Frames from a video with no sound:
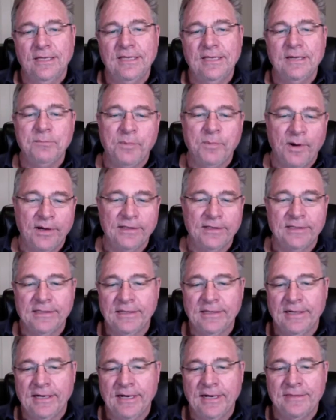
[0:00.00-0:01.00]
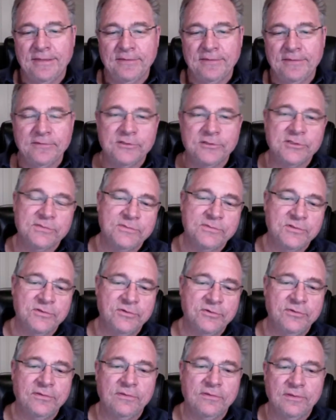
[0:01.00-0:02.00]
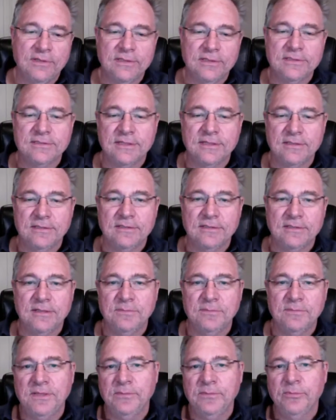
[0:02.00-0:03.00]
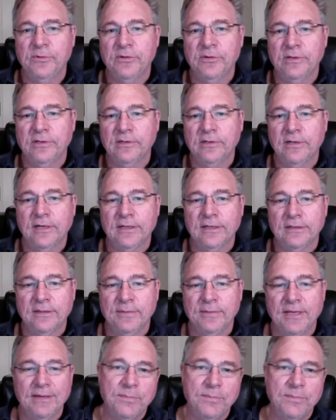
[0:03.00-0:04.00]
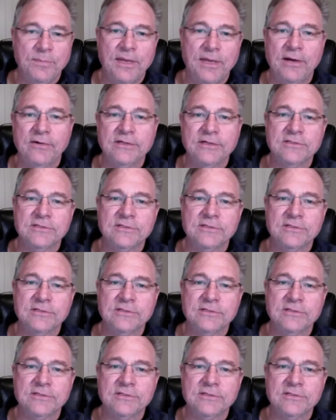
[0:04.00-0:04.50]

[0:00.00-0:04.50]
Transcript: I think partly. I think there's some truth in this. I think that people are uh, can become better